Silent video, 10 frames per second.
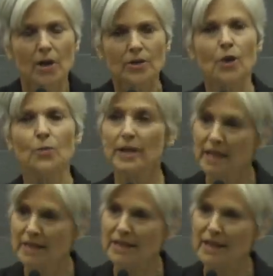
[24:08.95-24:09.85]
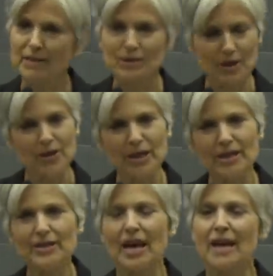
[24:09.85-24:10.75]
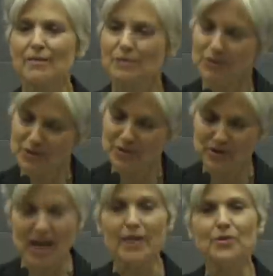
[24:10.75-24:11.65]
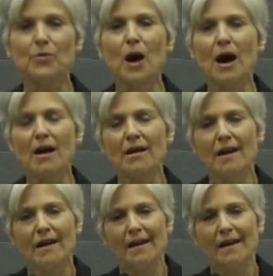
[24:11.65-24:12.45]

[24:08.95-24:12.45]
So we need to get serious and say to our